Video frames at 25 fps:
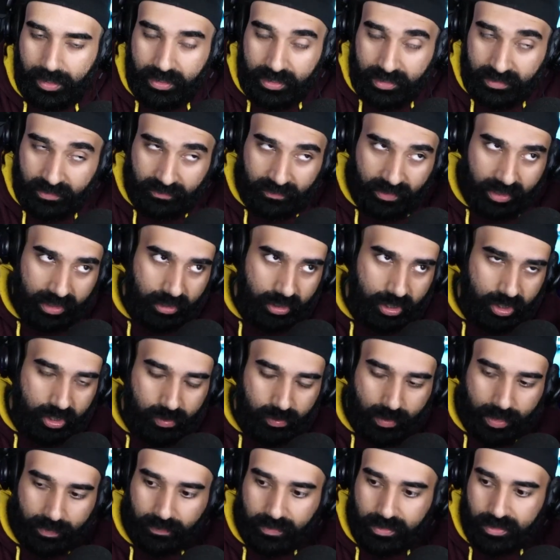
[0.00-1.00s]
and this is a very
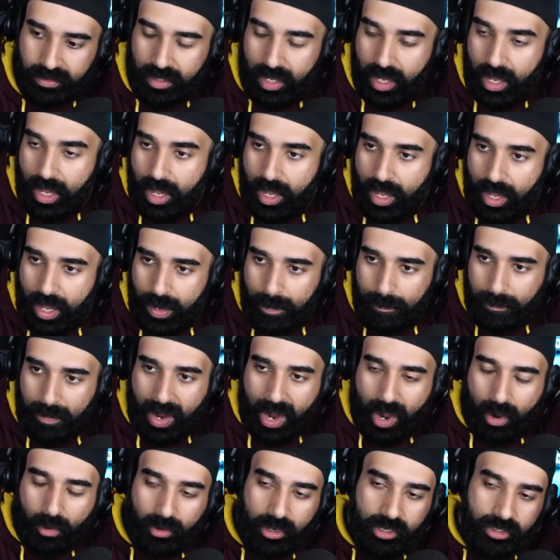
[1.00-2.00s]
niche reference, in
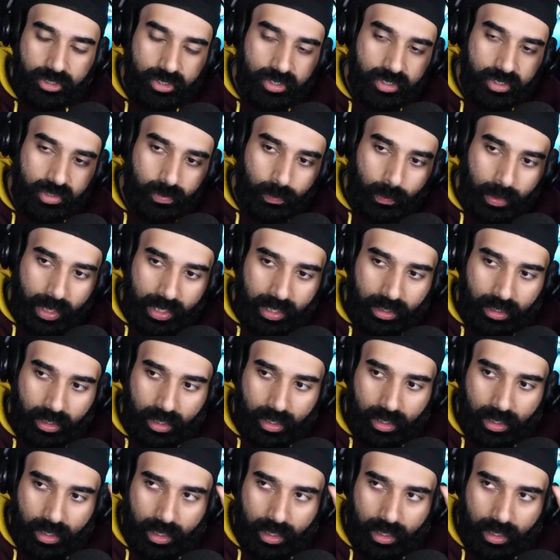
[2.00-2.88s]
Power Rangers when